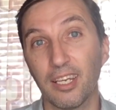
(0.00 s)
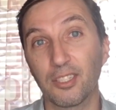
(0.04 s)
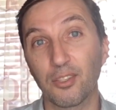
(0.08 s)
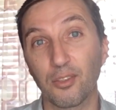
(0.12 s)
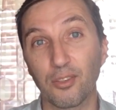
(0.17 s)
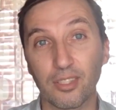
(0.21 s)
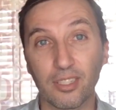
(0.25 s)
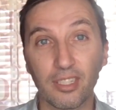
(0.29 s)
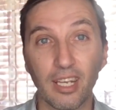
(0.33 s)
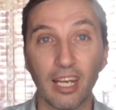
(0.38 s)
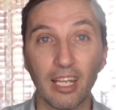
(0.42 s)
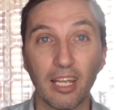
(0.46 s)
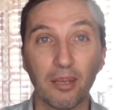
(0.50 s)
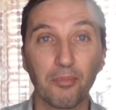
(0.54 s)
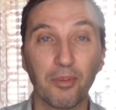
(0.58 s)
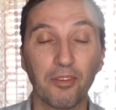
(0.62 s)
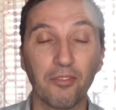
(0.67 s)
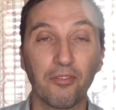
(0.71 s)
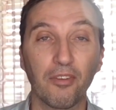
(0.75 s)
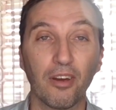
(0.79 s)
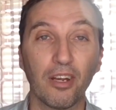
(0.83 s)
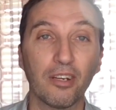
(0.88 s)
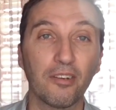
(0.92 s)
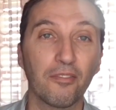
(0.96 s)
So it's gonna be
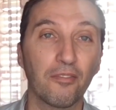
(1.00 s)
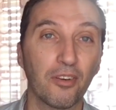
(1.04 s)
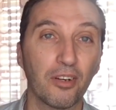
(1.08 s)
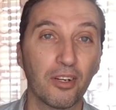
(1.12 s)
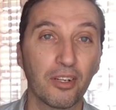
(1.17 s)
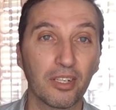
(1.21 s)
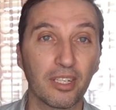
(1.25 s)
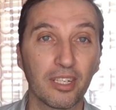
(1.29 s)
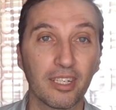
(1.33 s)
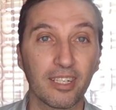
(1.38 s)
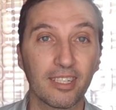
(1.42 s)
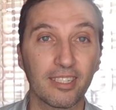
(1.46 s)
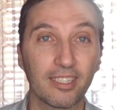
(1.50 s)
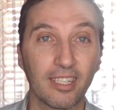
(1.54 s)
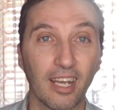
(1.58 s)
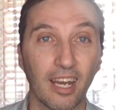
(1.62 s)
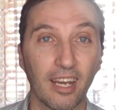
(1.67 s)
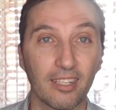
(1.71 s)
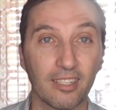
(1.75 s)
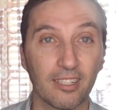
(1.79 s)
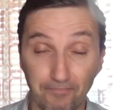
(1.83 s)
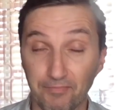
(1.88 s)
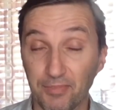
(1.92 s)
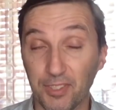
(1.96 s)
very, very
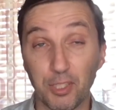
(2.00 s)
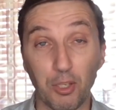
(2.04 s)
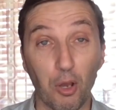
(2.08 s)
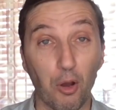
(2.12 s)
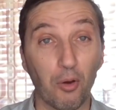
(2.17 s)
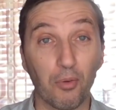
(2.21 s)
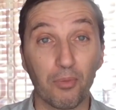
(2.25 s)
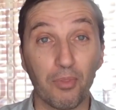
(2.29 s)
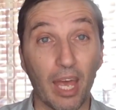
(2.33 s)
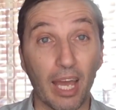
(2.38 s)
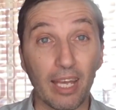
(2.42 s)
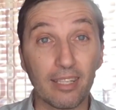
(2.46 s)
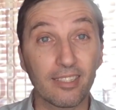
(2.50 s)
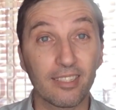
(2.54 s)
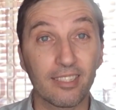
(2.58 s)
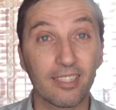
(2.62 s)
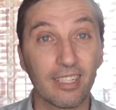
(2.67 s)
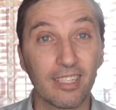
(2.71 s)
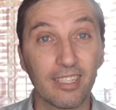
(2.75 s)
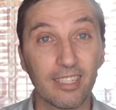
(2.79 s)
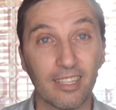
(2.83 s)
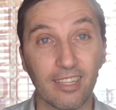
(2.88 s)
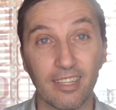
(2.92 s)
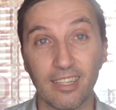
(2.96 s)
exciting. So that's
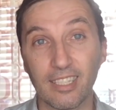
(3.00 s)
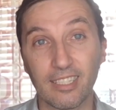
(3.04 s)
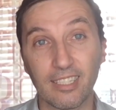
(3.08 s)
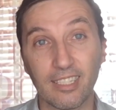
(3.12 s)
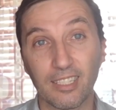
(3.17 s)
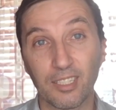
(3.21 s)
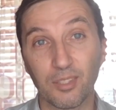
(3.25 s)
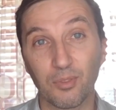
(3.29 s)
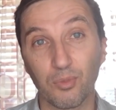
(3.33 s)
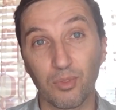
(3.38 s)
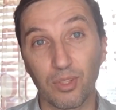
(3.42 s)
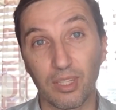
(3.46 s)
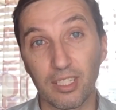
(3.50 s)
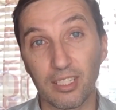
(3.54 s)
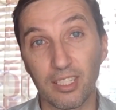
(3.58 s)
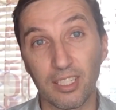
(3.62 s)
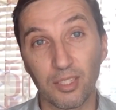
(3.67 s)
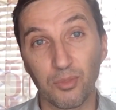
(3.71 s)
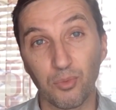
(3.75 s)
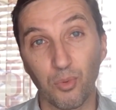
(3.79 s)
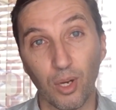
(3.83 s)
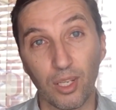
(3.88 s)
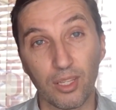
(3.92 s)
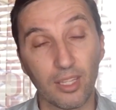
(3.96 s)
it. This
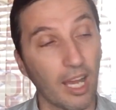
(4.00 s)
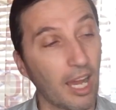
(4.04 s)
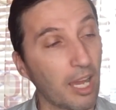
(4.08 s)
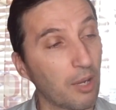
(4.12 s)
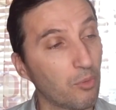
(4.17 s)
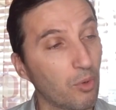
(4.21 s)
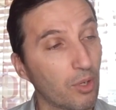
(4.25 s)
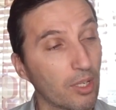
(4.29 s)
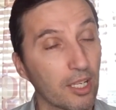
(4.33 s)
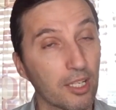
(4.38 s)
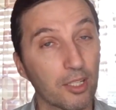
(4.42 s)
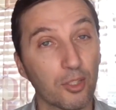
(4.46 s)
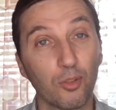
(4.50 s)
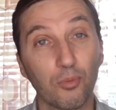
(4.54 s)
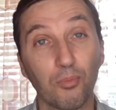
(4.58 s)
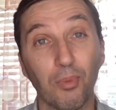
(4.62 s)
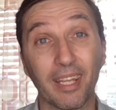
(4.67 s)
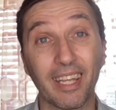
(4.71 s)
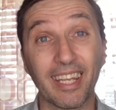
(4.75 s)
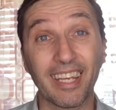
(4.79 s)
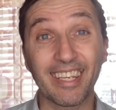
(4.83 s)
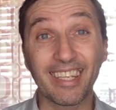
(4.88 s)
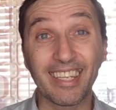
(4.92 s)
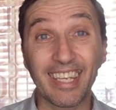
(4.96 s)
is what I want to do.
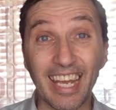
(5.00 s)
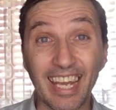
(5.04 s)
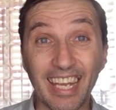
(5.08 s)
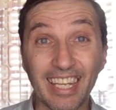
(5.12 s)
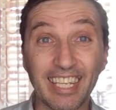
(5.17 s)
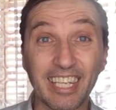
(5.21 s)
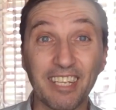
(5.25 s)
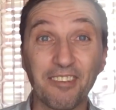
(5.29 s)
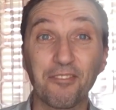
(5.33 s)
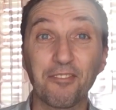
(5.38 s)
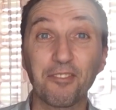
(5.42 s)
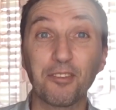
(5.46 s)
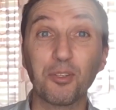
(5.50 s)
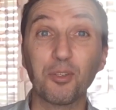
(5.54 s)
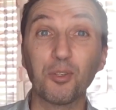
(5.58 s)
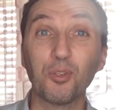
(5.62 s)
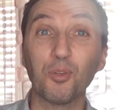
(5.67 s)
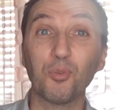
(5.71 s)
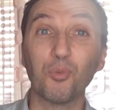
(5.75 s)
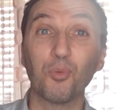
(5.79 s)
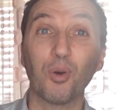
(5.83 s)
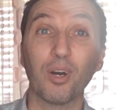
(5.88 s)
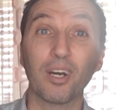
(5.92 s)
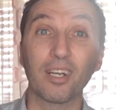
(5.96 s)
But again, if
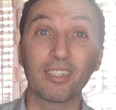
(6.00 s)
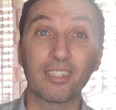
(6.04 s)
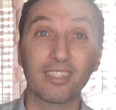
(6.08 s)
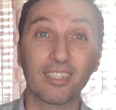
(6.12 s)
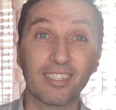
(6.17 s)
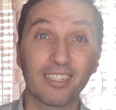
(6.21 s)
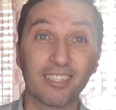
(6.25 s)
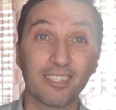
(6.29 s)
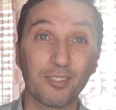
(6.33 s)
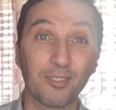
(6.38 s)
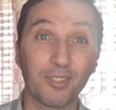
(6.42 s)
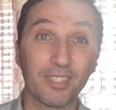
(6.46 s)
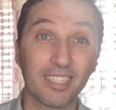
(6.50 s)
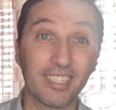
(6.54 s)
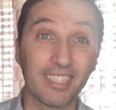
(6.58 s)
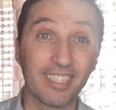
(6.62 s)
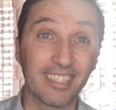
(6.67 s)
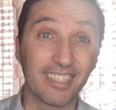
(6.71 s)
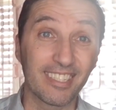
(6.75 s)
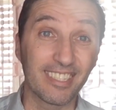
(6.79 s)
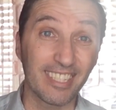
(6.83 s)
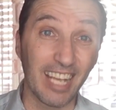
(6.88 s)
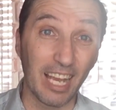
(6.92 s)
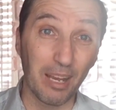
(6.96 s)
you want to
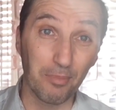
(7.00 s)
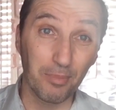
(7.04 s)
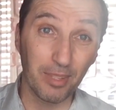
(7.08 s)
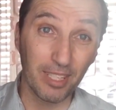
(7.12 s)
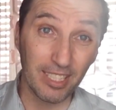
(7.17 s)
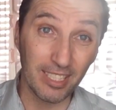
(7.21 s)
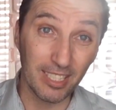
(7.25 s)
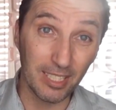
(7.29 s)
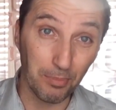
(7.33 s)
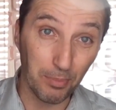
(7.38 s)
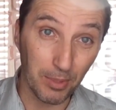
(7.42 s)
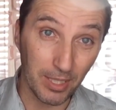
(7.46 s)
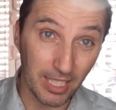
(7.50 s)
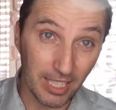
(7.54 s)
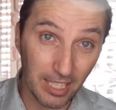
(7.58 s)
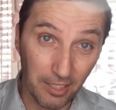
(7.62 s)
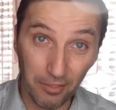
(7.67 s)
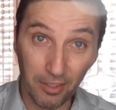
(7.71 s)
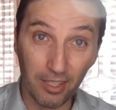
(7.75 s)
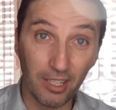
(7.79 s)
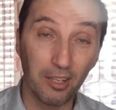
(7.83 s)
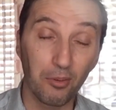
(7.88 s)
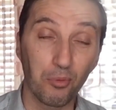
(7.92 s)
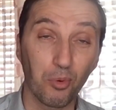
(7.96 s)
see something
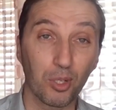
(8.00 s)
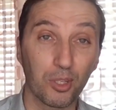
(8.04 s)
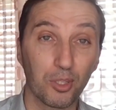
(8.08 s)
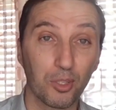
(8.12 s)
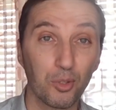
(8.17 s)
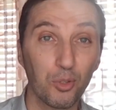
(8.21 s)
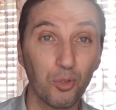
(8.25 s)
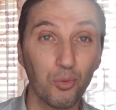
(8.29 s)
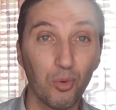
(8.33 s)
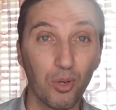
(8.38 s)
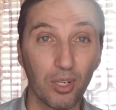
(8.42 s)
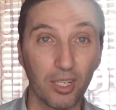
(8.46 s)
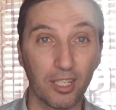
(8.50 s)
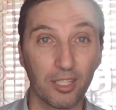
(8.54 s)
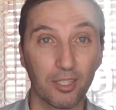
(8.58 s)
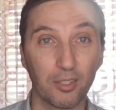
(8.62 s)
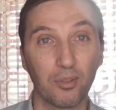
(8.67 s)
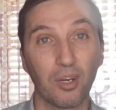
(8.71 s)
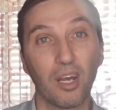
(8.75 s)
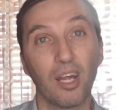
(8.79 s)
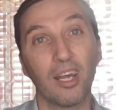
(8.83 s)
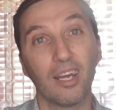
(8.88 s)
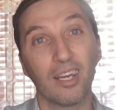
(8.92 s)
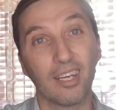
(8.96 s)
specifically what you want to
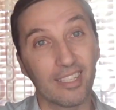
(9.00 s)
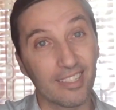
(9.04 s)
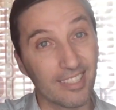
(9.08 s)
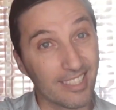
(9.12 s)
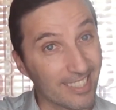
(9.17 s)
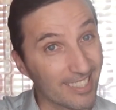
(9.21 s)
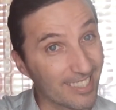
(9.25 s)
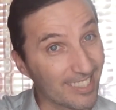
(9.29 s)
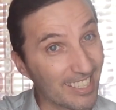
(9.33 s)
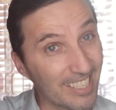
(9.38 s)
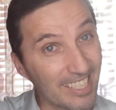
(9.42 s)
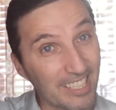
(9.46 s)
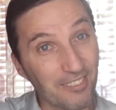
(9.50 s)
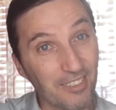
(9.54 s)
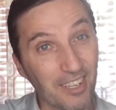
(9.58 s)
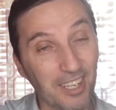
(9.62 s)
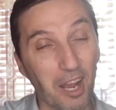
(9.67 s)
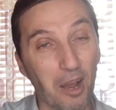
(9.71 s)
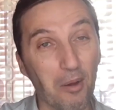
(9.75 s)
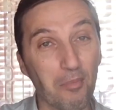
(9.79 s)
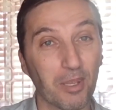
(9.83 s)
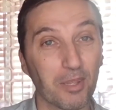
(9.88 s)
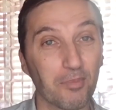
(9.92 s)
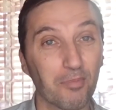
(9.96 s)
do, just leave a
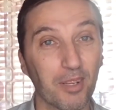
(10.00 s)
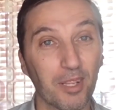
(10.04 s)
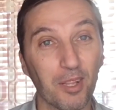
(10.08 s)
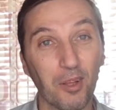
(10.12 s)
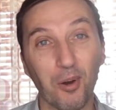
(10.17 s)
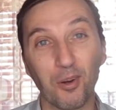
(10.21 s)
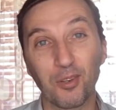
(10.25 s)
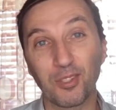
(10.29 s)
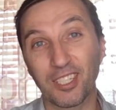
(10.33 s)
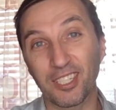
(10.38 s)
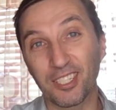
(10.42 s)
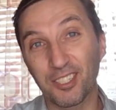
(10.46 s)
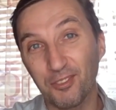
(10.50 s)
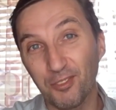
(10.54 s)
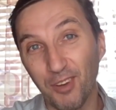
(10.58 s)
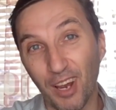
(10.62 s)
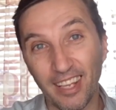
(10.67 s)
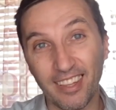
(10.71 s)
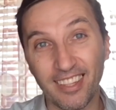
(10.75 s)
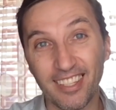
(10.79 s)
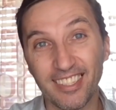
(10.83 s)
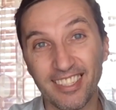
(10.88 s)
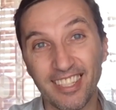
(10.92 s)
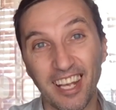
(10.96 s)
comment below. Just
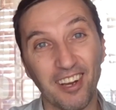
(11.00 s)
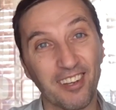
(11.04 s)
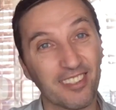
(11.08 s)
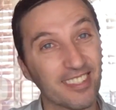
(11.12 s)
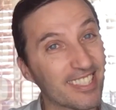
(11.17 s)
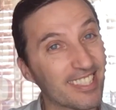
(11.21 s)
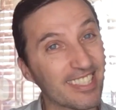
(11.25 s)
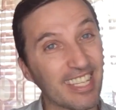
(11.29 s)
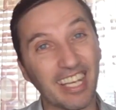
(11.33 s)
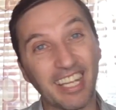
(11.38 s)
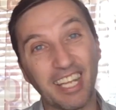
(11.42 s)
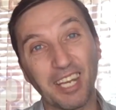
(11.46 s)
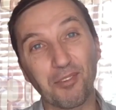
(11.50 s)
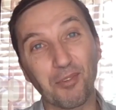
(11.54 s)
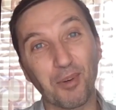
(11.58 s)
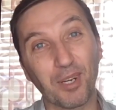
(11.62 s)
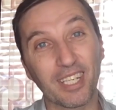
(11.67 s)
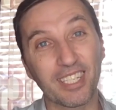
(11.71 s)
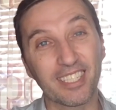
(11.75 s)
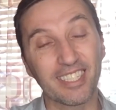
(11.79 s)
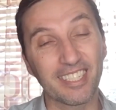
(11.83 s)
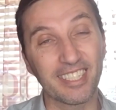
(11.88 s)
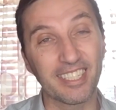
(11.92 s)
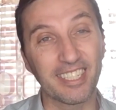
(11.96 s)
write this down. Stan, I
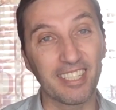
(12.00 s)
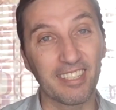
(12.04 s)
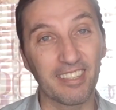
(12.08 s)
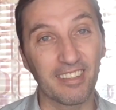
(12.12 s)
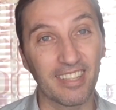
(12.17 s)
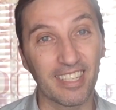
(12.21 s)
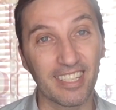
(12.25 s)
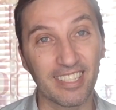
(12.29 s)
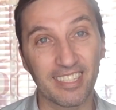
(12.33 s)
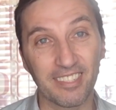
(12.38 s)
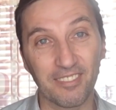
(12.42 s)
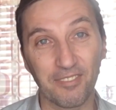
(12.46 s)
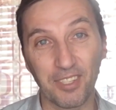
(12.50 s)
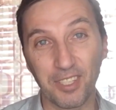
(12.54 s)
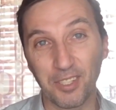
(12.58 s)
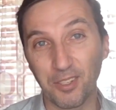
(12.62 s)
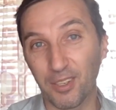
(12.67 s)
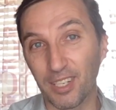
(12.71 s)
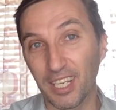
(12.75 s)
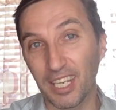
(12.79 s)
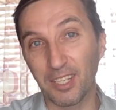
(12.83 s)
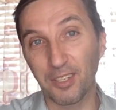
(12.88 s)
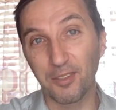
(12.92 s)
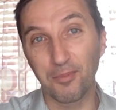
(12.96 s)
want to see this
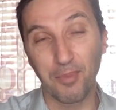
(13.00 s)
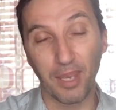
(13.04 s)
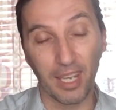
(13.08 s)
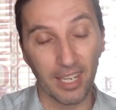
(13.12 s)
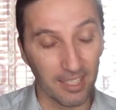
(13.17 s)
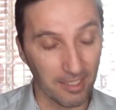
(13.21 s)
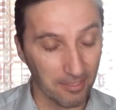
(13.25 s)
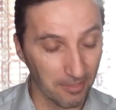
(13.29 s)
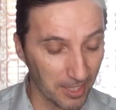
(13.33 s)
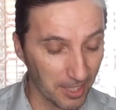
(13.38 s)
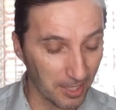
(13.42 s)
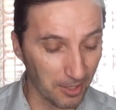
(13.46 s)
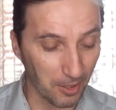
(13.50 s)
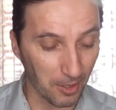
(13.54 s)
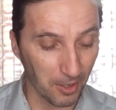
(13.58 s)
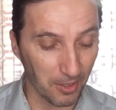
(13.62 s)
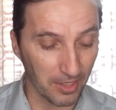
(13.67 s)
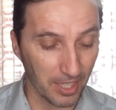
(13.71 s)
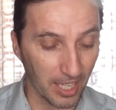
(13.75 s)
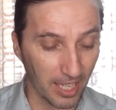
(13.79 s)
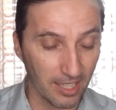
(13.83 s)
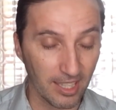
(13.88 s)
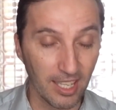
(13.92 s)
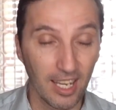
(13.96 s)
video. Can you make a video
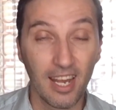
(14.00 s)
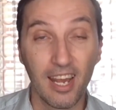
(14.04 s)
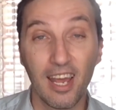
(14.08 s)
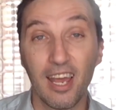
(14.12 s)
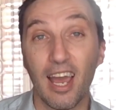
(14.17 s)
on that?